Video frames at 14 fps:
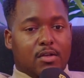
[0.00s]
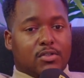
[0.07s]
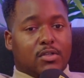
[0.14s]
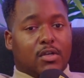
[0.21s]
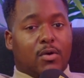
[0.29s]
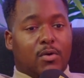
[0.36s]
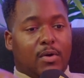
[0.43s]

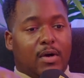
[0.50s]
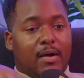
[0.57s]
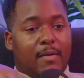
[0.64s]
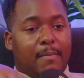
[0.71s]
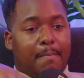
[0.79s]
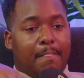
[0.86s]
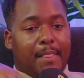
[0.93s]
So
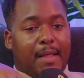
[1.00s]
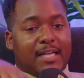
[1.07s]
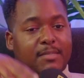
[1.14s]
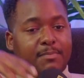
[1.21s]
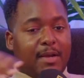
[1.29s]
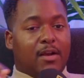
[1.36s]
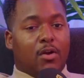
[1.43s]
I
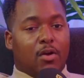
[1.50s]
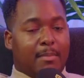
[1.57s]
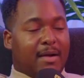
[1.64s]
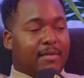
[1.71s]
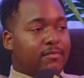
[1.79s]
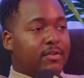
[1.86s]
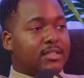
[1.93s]
spent a lot of
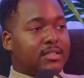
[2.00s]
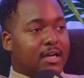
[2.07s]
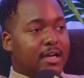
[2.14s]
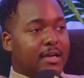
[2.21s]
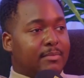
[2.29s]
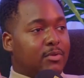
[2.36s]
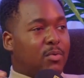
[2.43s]
my free
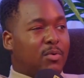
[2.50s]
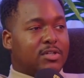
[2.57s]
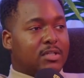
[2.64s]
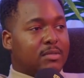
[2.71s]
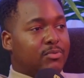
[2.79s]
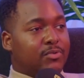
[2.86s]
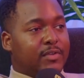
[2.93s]
time not
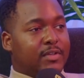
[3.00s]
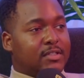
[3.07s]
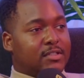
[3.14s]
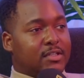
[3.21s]
watching movies.